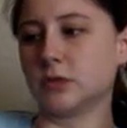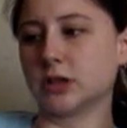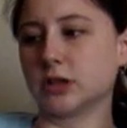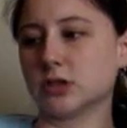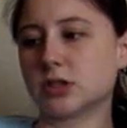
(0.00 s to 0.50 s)

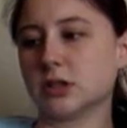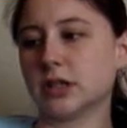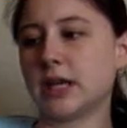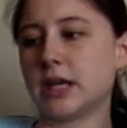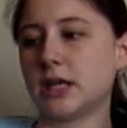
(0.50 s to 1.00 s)
like there's
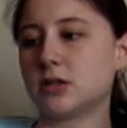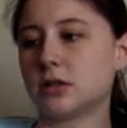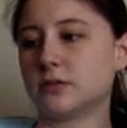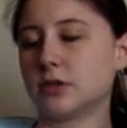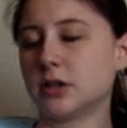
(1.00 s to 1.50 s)
still a
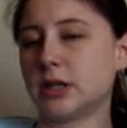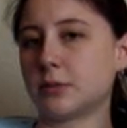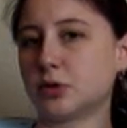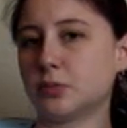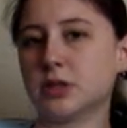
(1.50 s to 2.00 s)
hint of green
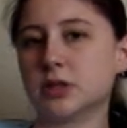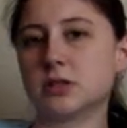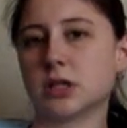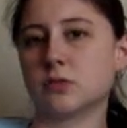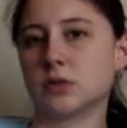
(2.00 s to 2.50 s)
apple, but
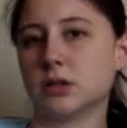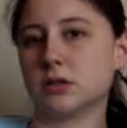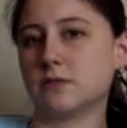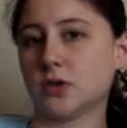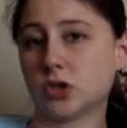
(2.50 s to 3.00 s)
it's like when
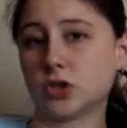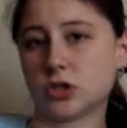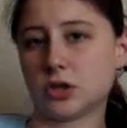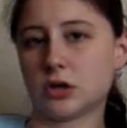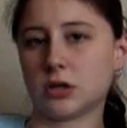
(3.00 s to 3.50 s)
it first
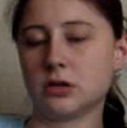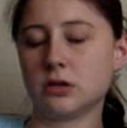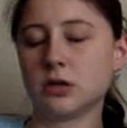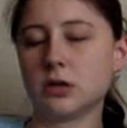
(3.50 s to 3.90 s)
started.